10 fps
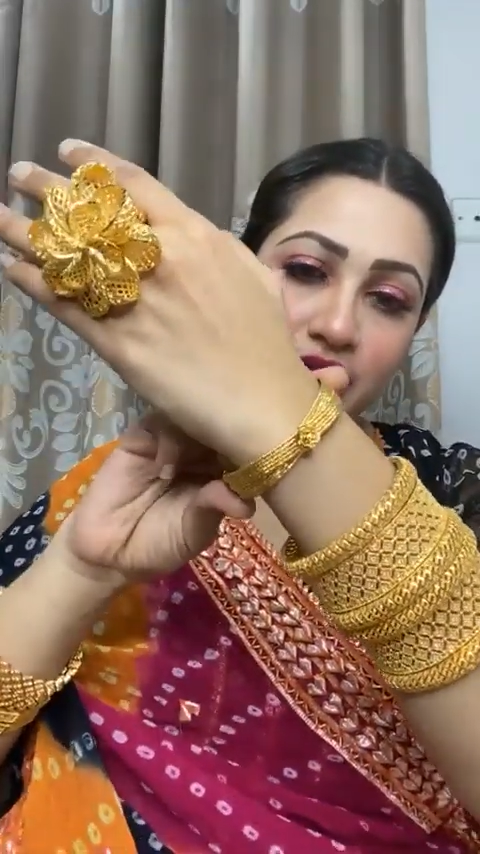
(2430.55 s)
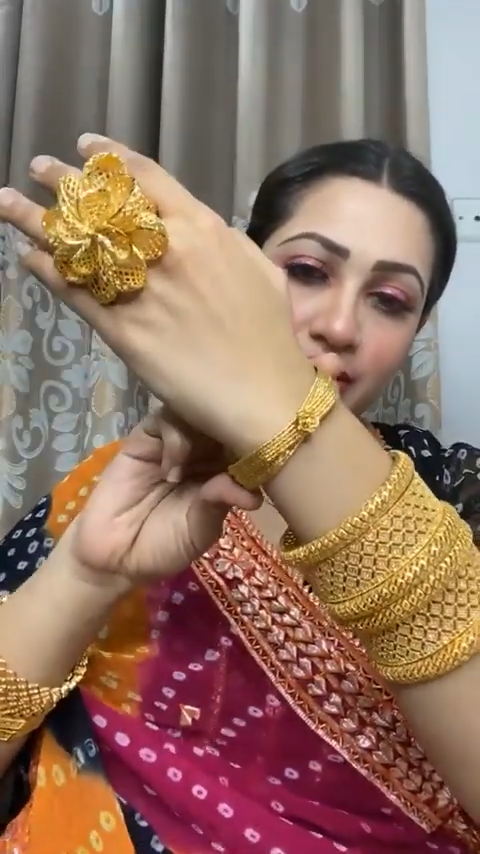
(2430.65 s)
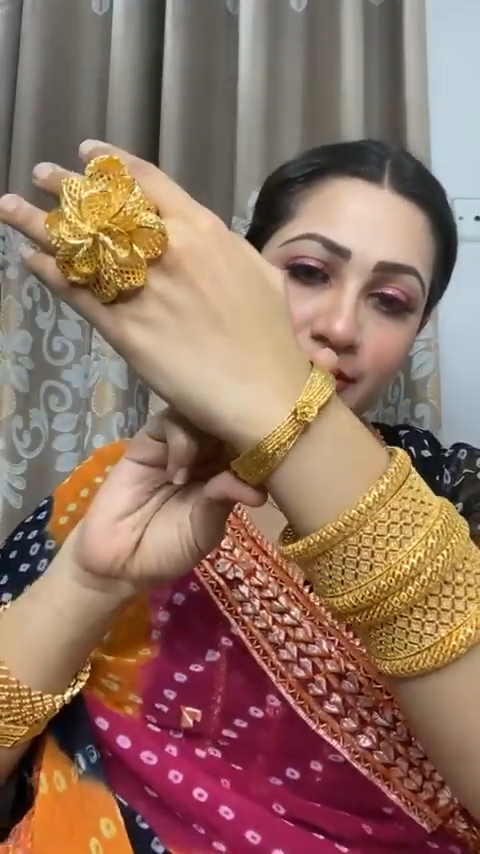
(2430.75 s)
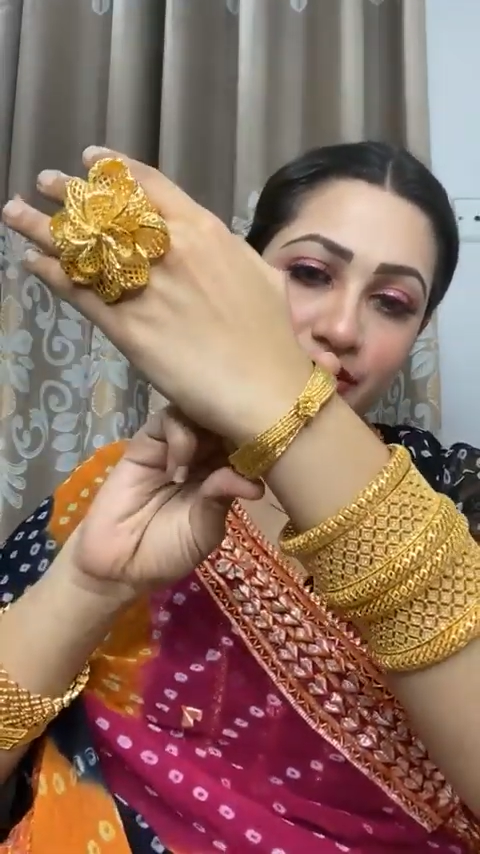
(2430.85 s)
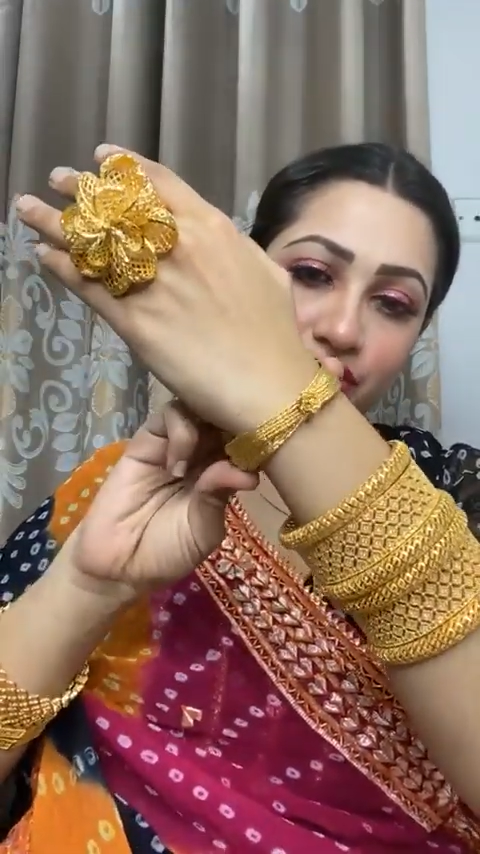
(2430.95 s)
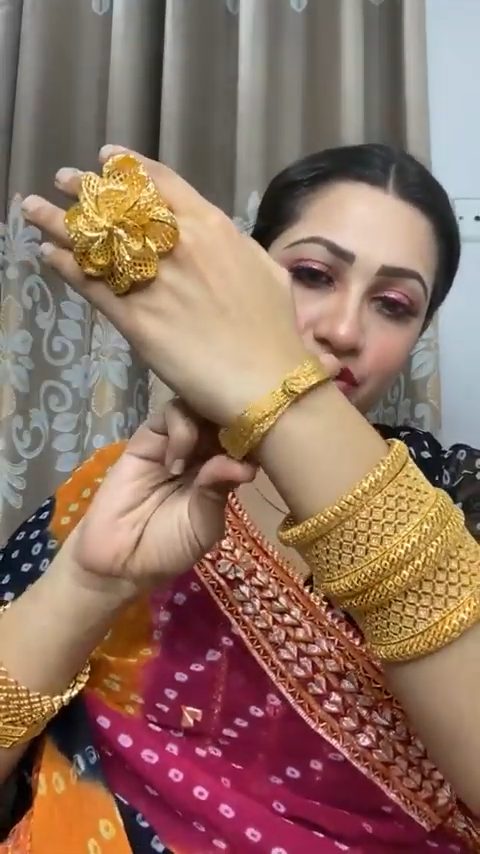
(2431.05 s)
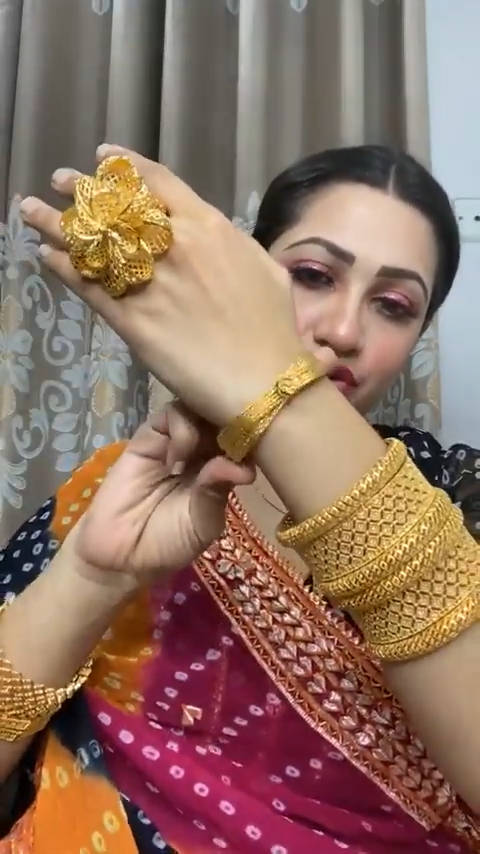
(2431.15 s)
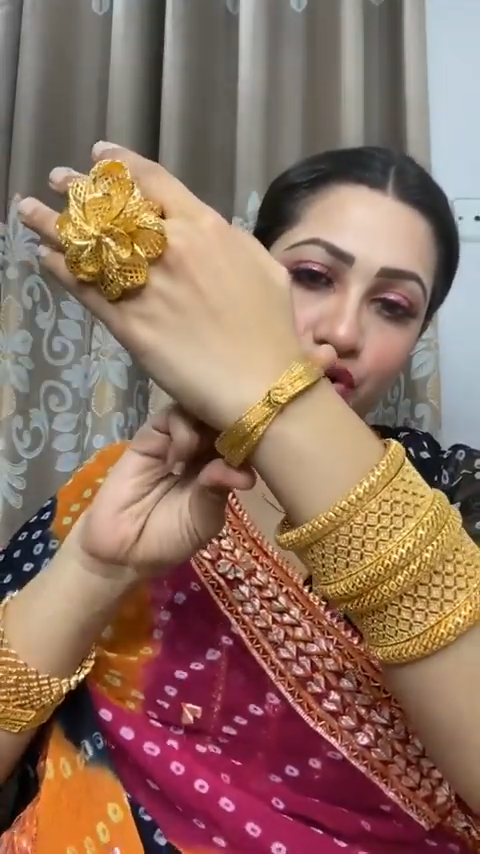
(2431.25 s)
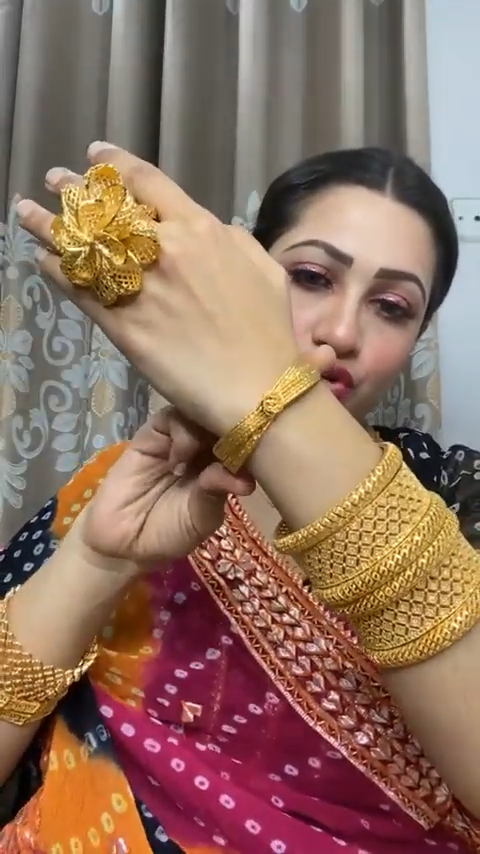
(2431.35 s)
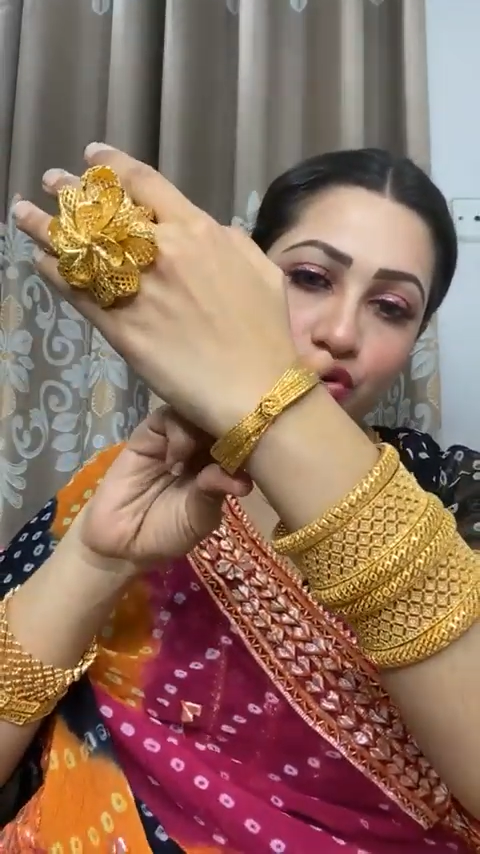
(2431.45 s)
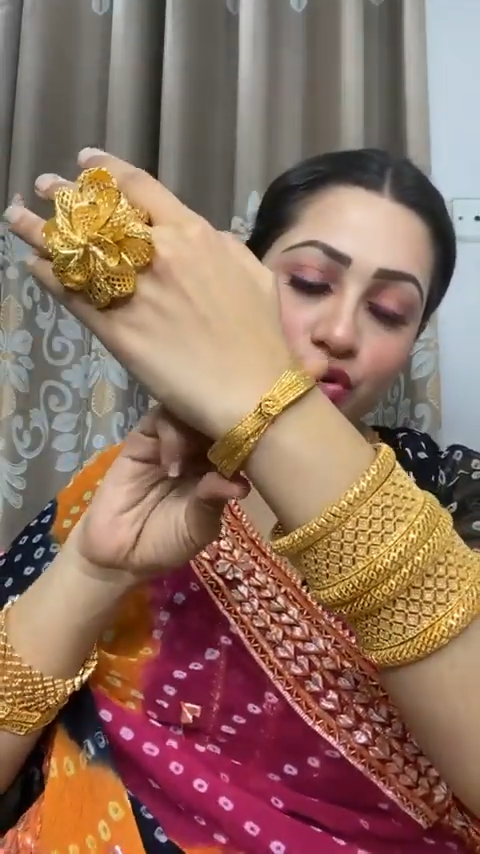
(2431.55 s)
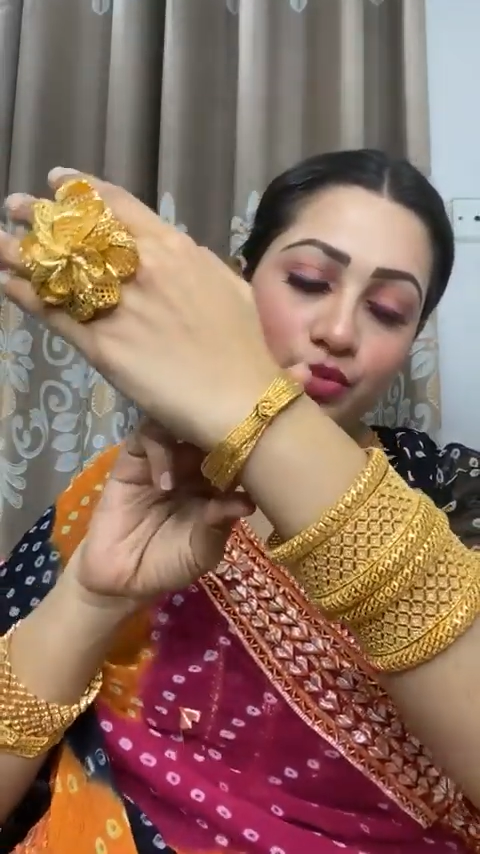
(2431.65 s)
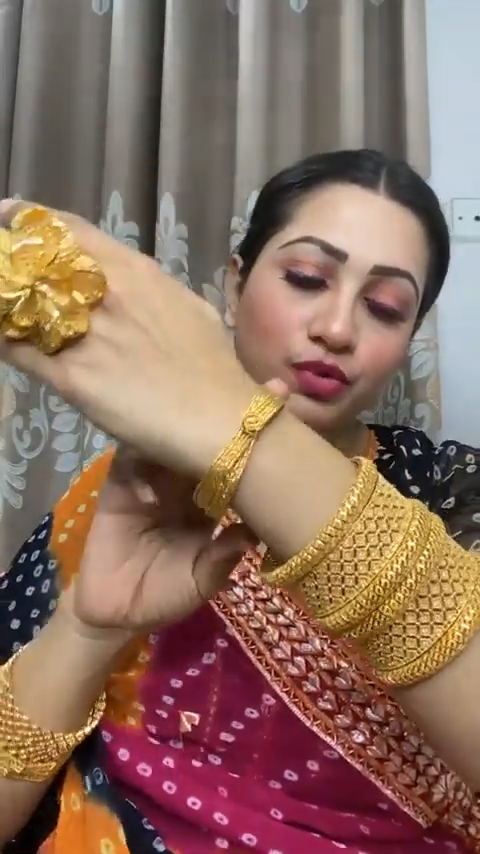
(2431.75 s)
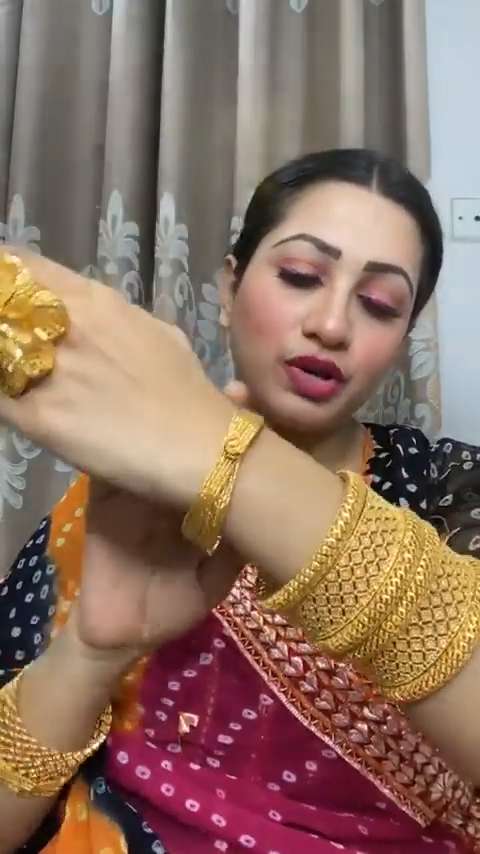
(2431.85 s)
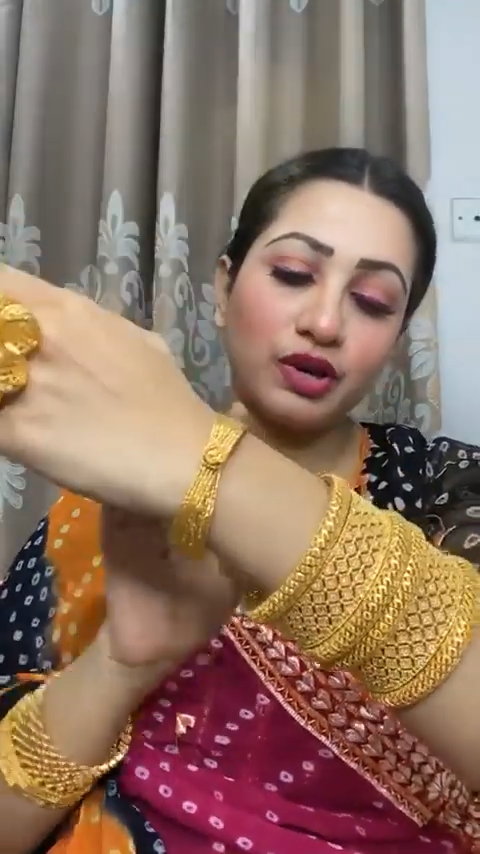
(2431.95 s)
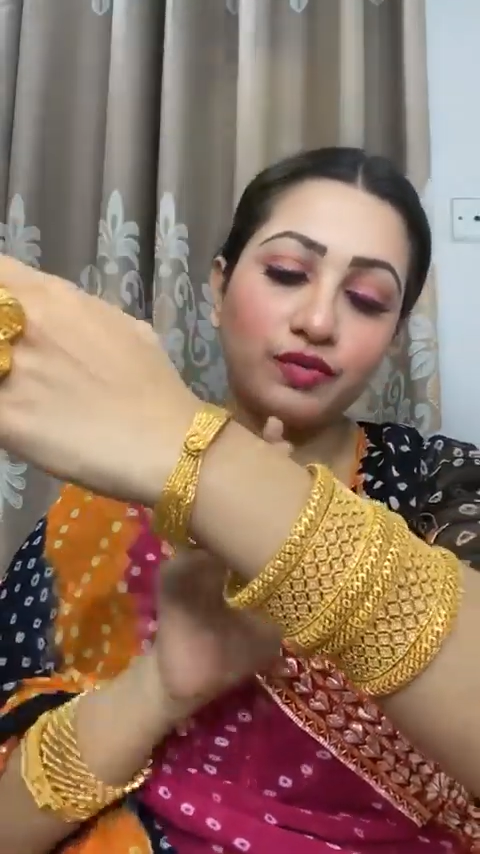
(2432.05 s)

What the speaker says: the price of the Choison of Buy,